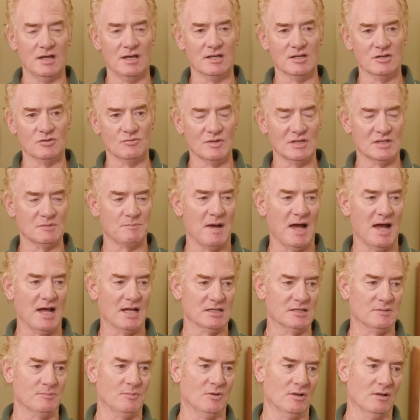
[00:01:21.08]
is
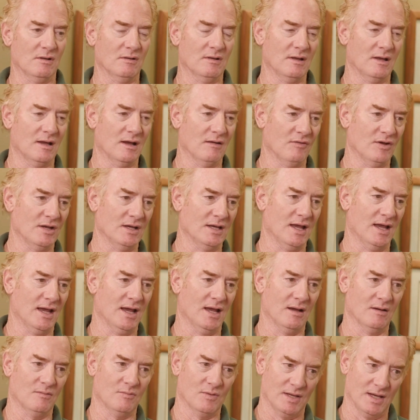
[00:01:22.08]
responsible every
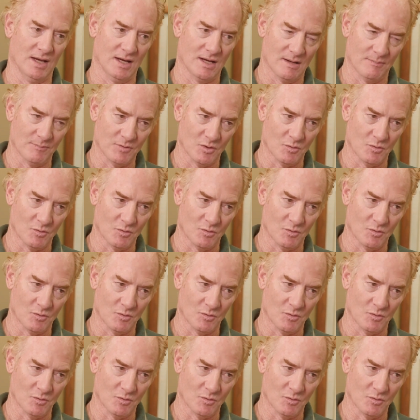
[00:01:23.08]
day. When they come